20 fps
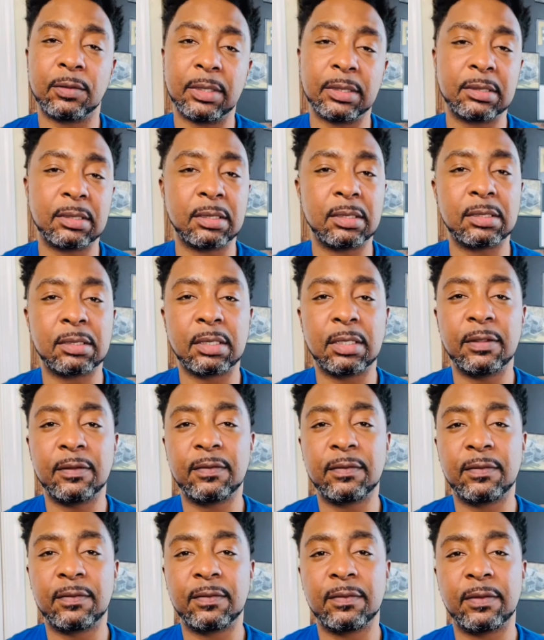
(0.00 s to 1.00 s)
instance,
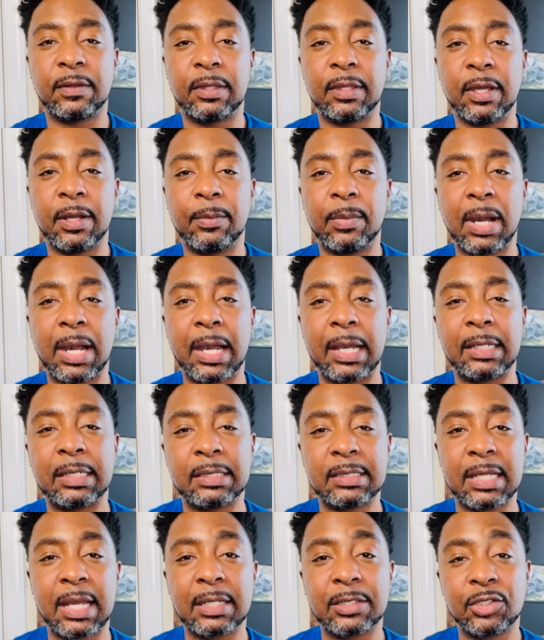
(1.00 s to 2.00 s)
if they're behind in
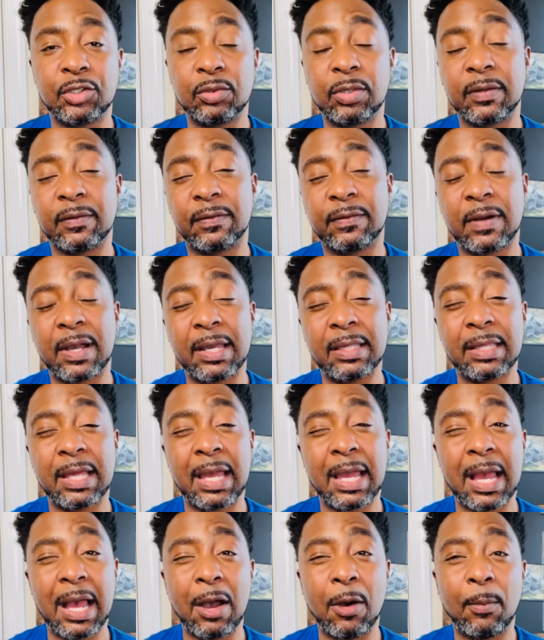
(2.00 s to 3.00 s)
taxes, you can find
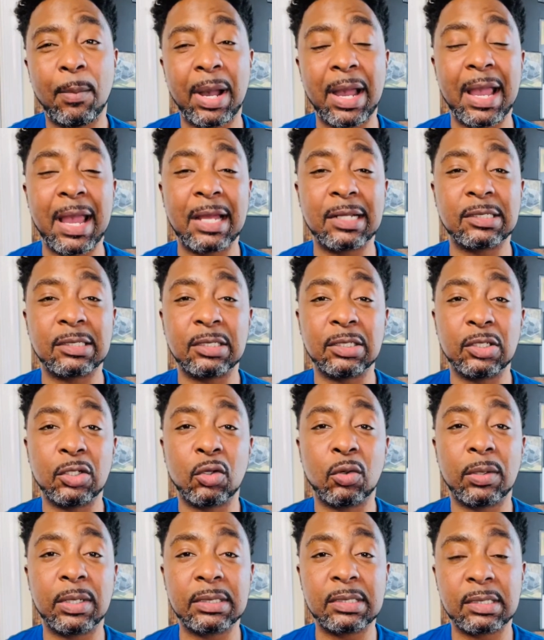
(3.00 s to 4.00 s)
that out by actually
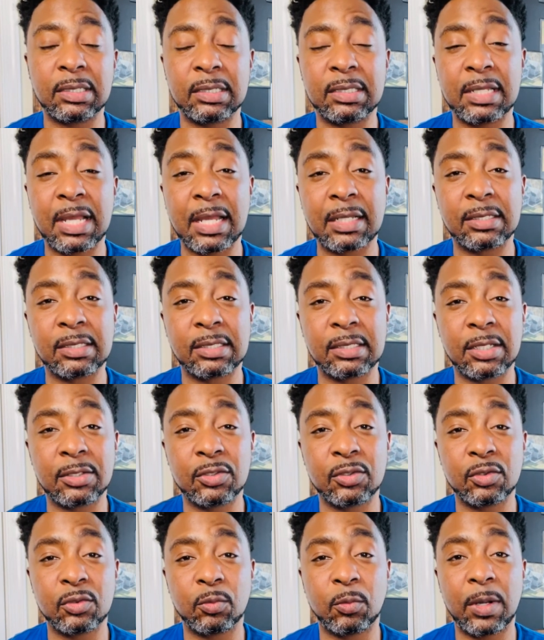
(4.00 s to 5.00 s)
going to the tax
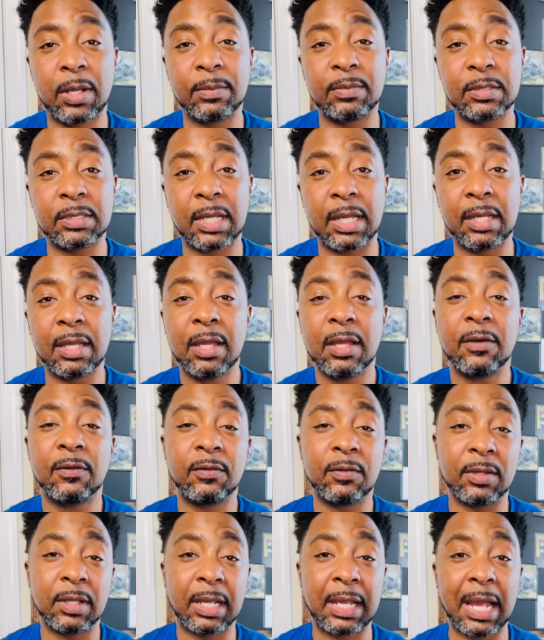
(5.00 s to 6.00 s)
assessor's website
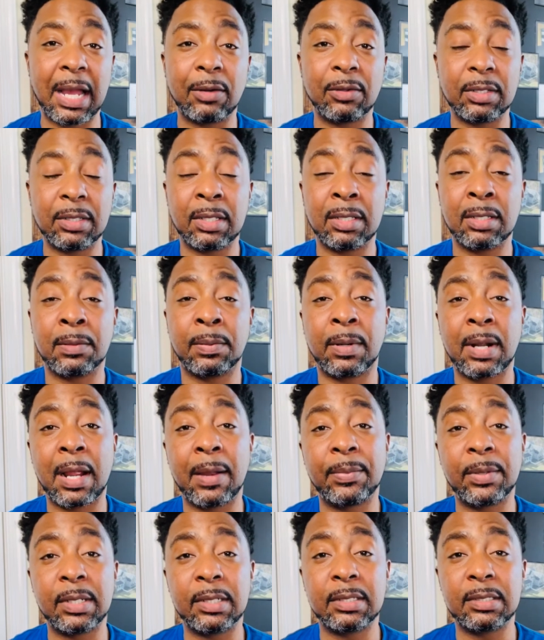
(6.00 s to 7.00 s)
for the county that the
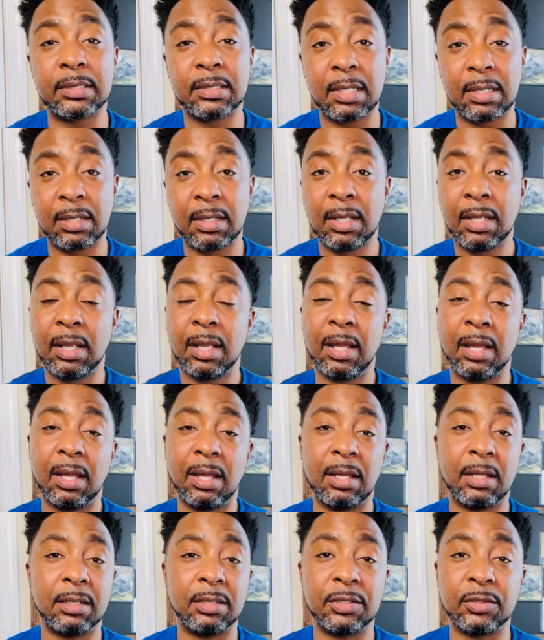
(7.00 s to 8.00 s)
property is in,
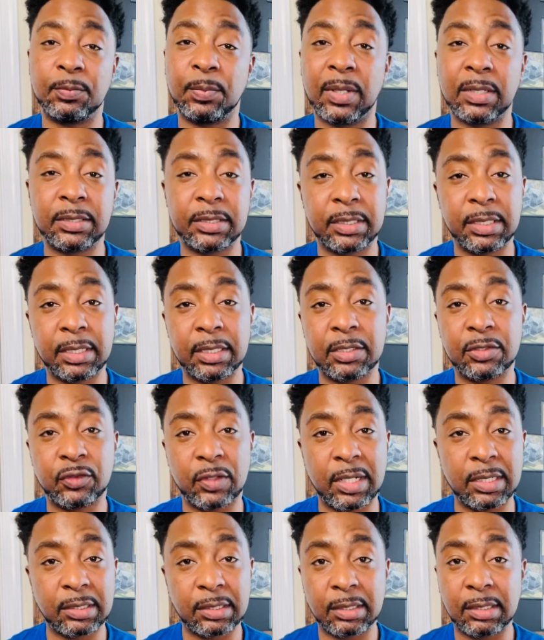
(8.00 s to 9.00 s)
and you punch in the
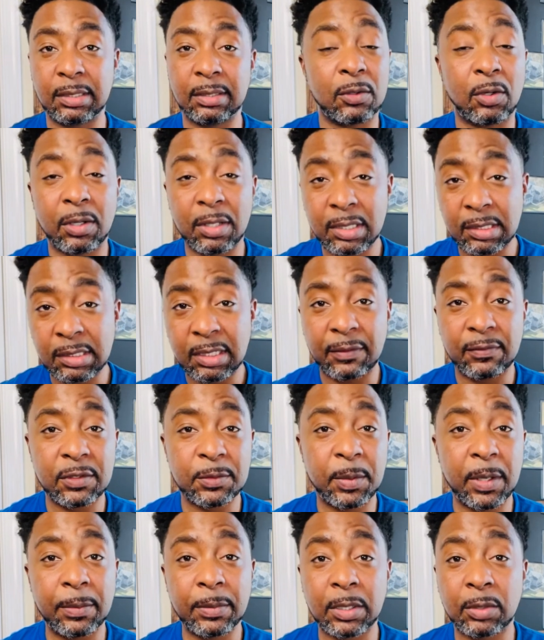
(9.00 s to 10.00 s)
address, and all this stuff is
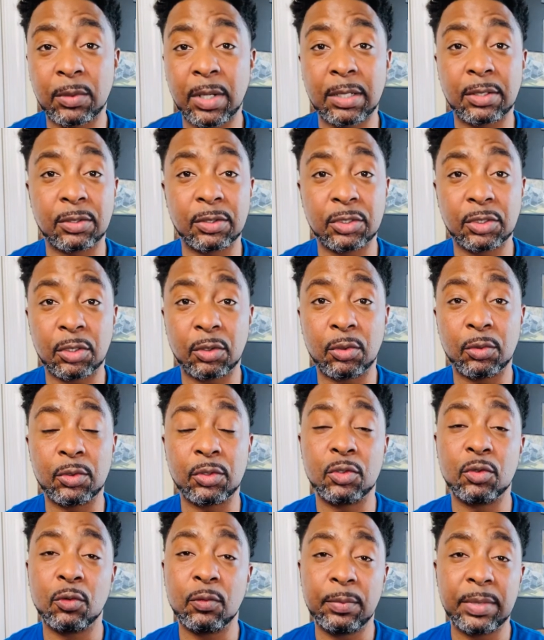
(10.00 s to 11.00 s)
public record, so
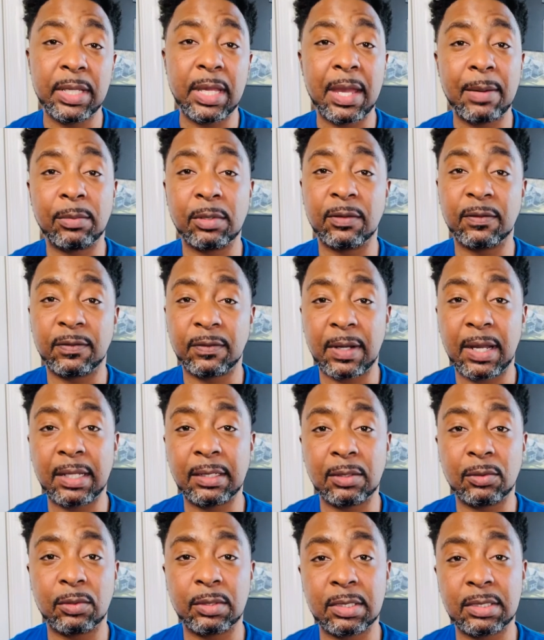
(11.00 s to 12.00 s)
you'll be able to
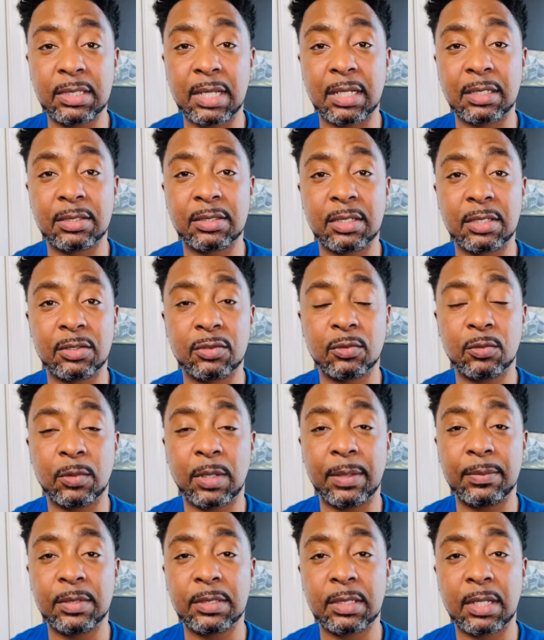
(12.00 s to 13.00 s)
find it on the tax assessor's
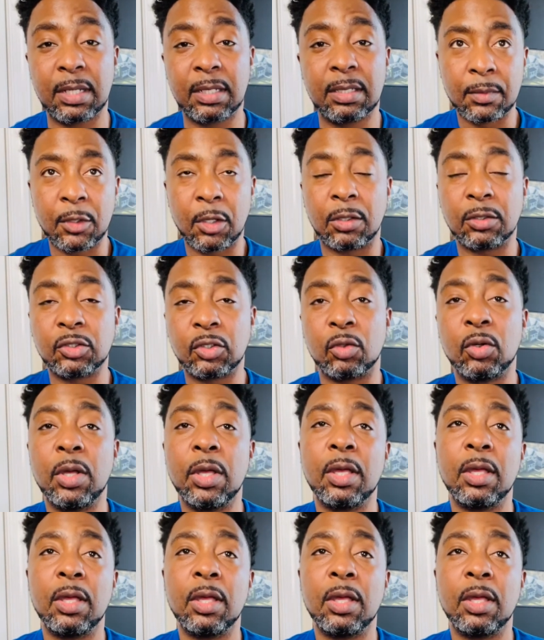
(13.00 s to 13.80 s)
website. Also,